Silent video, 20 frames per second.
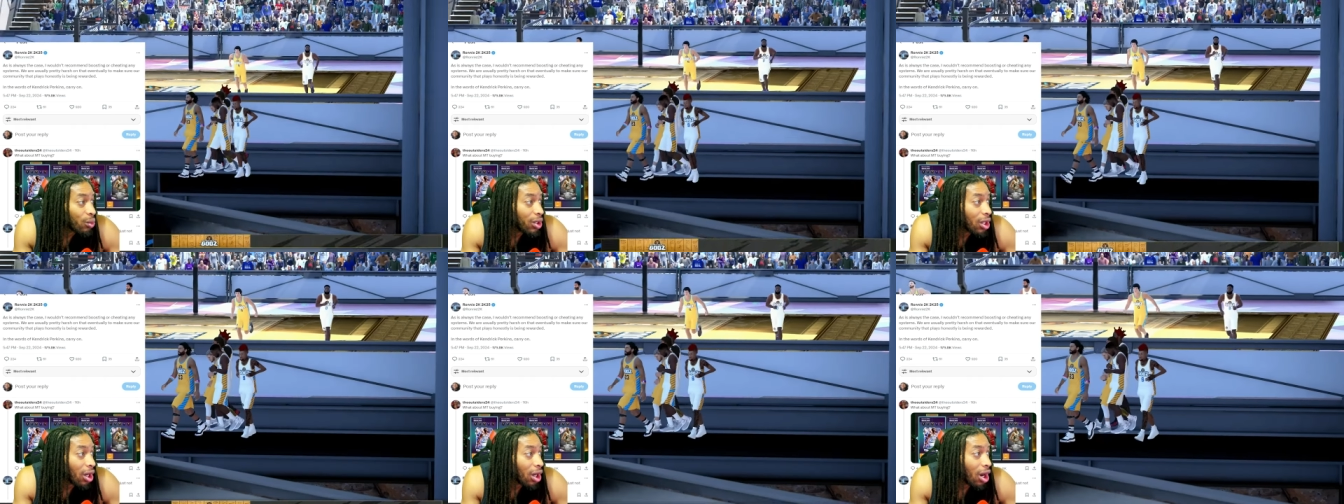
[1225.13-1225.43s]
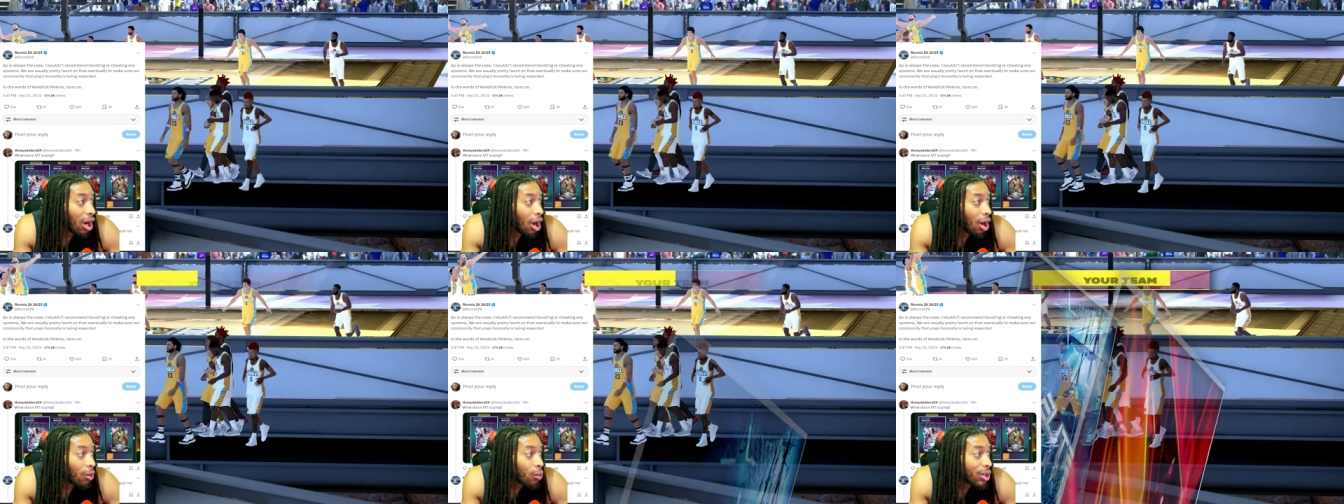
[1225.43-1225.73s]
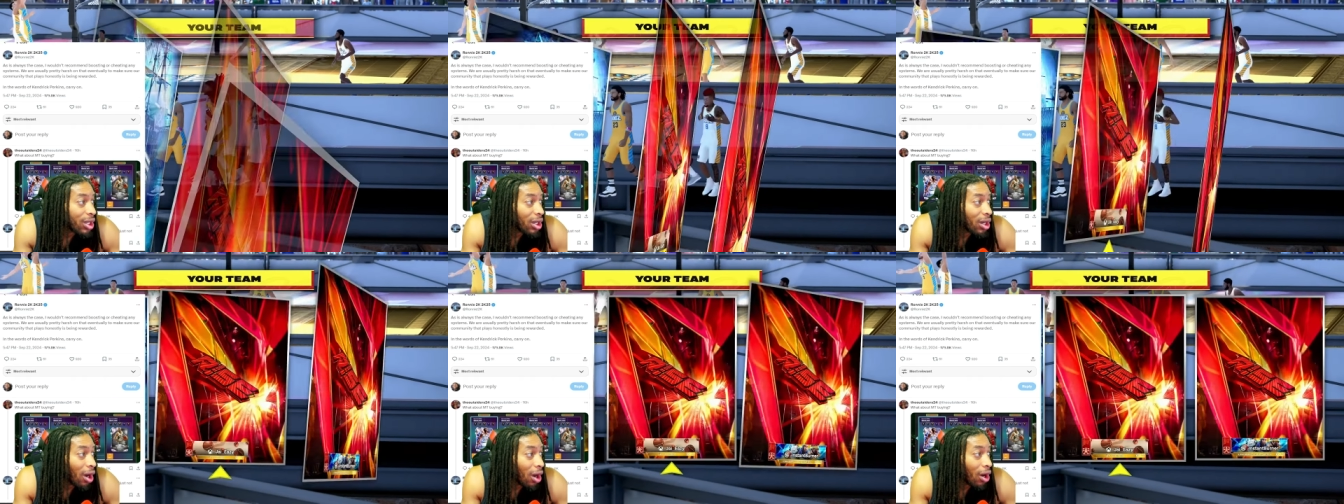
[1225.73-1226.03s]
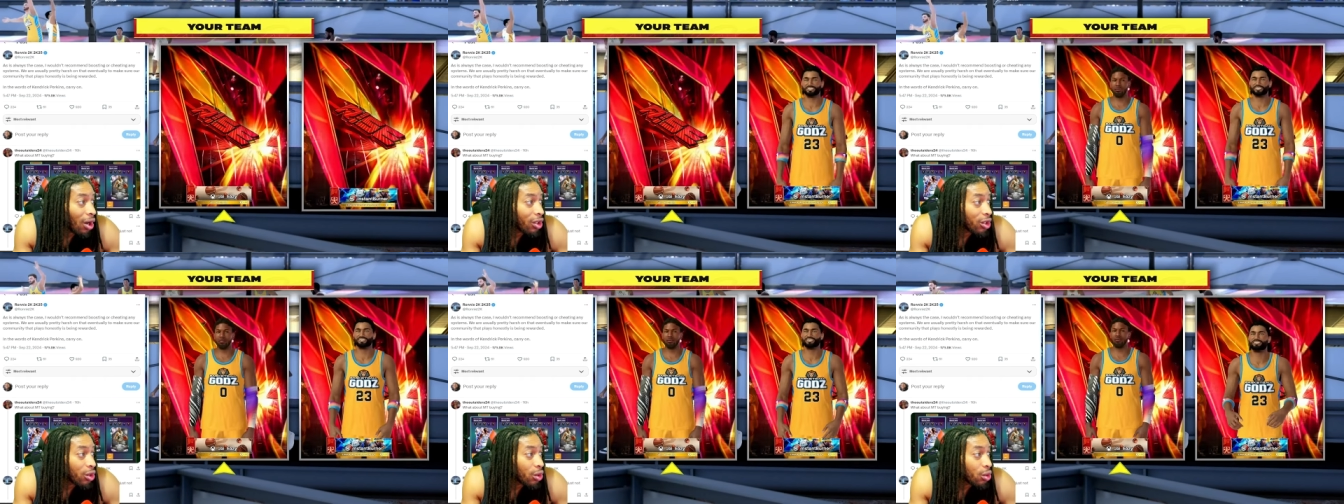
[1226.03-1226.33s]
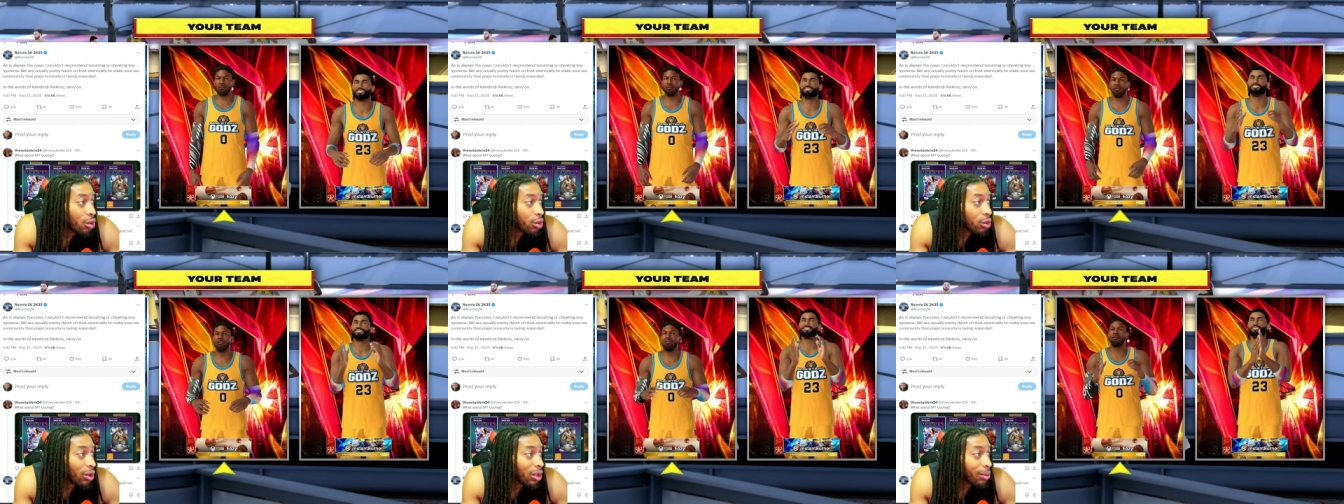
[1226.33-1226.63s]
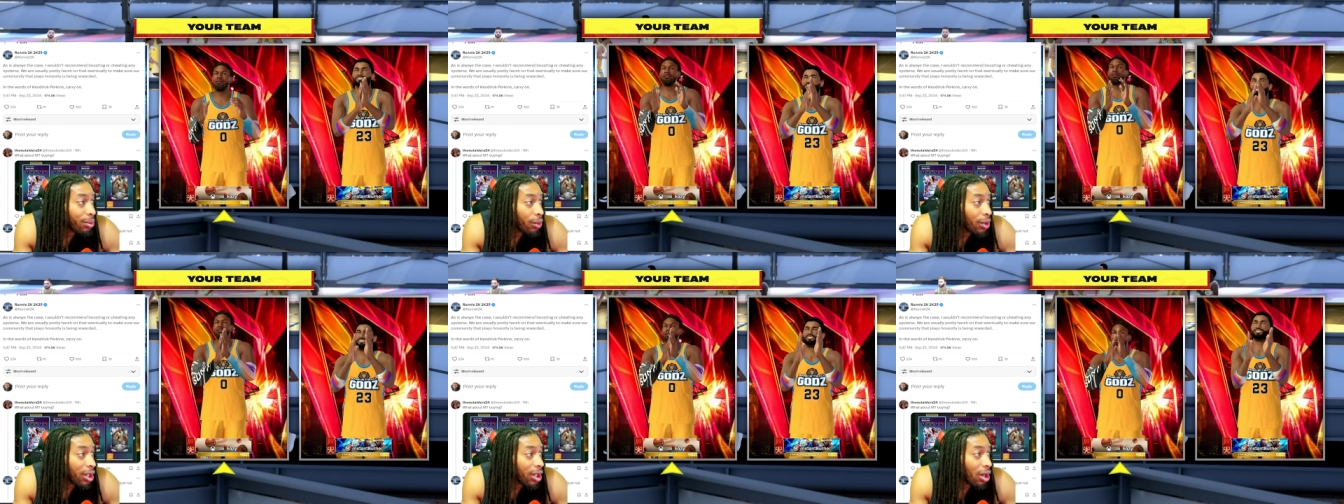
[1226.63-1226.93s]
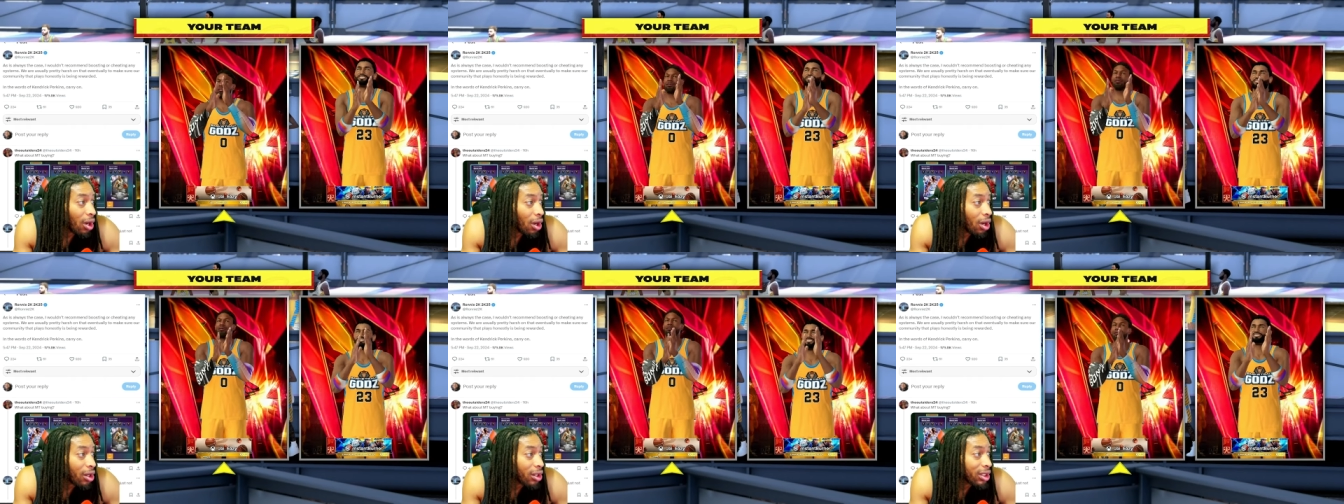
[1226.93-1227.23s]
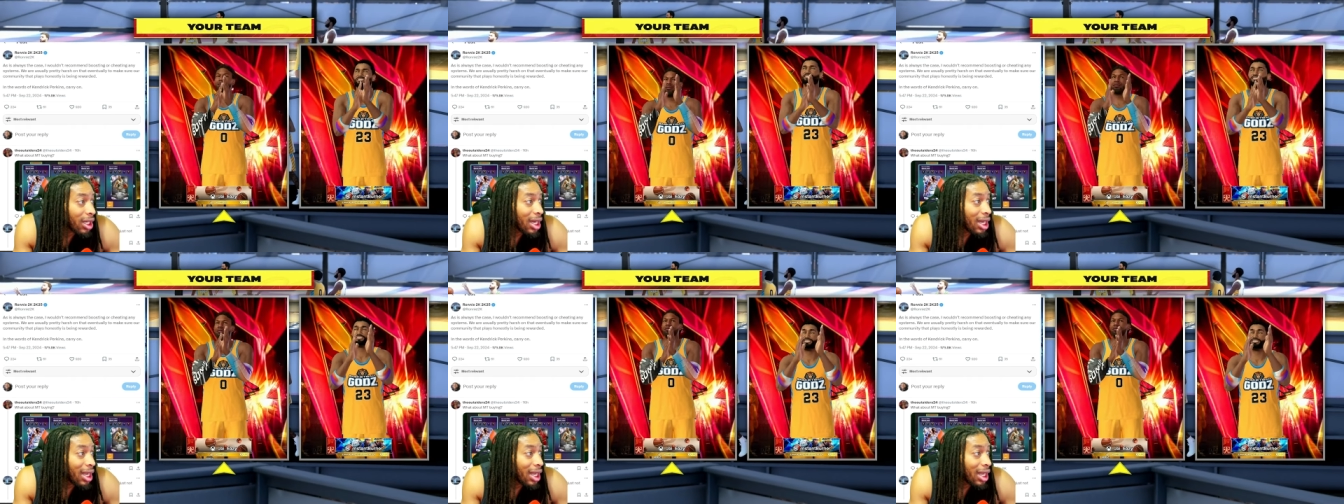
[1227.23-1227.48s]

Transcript: We are, uh, we are usually pretty harsh